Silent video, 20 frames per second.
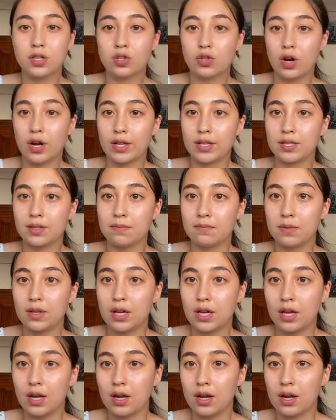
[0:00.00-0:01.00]
trying
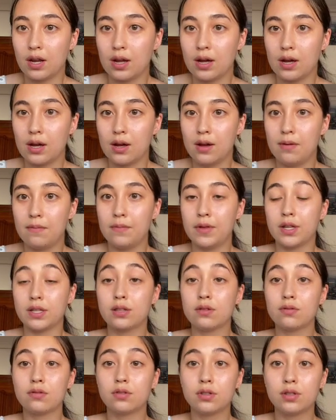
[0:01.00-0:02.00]
something that's
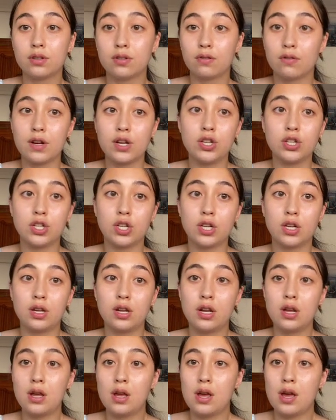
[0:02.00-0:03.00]
local to the
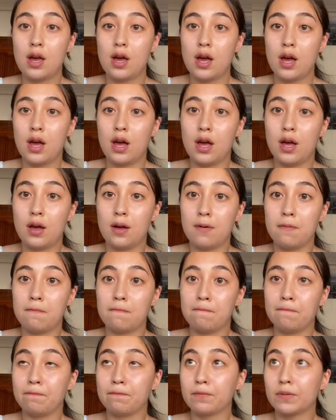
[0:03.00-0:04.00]
region,
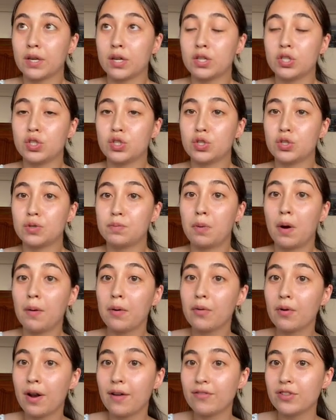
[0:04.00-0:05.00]
because you probably
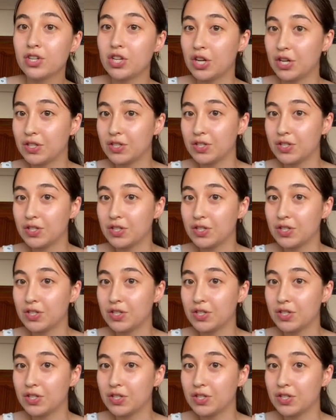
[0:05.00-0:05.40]
won't have the chance